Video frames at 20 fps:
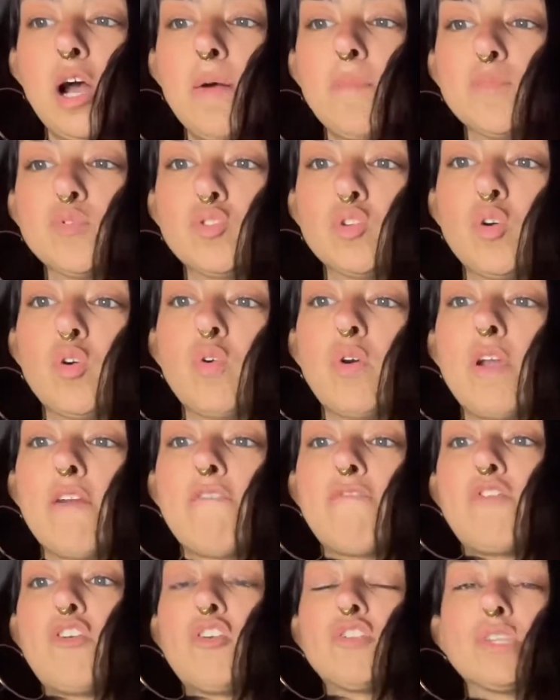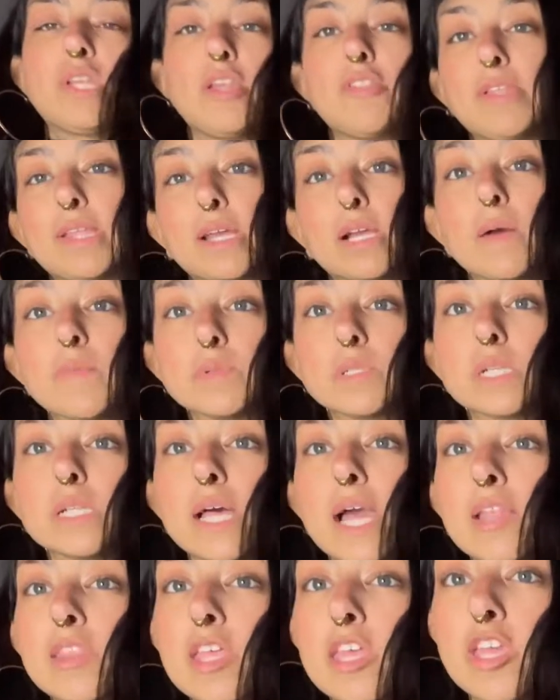So if there's anything that comes to
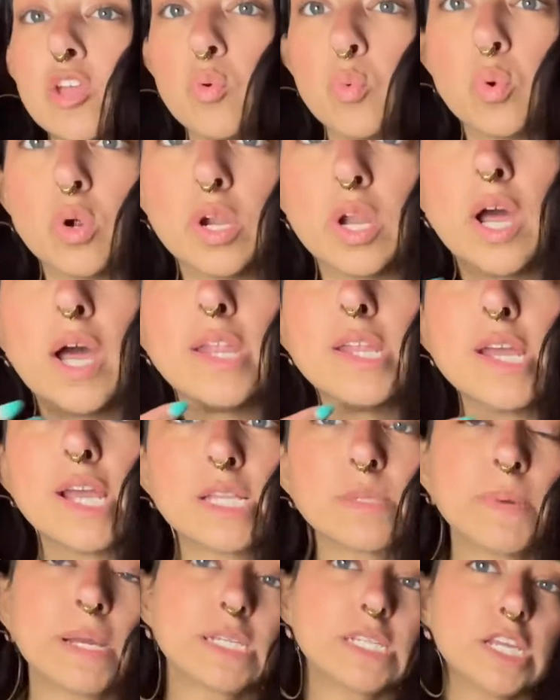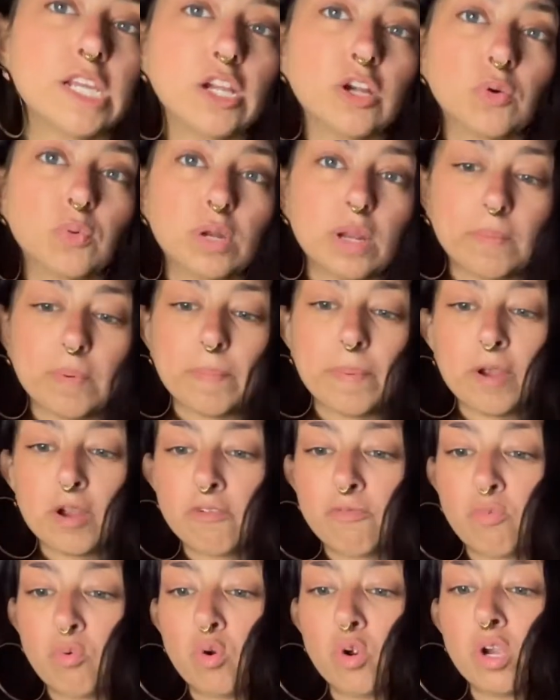light that you were not expecting or were not prepared
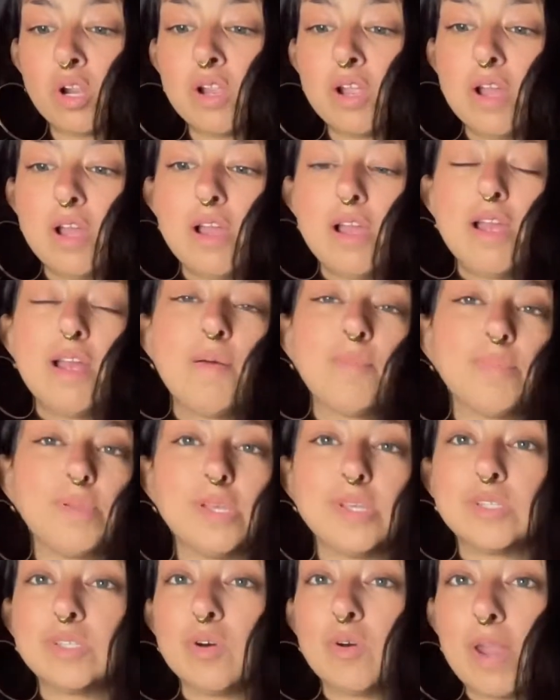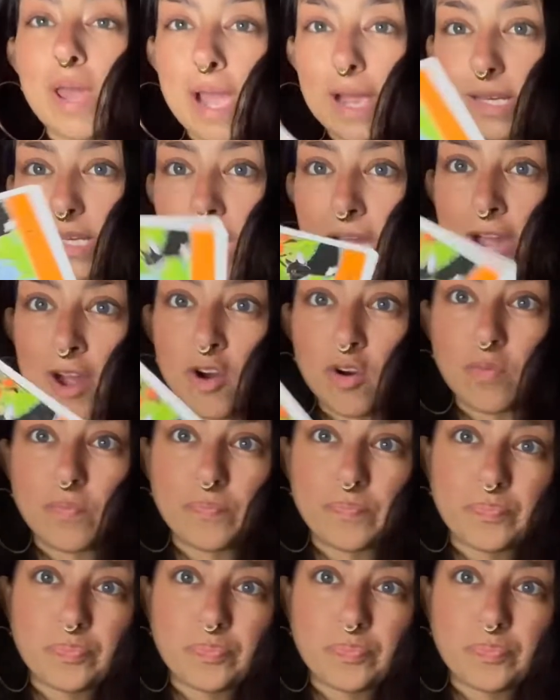for, please don't act out.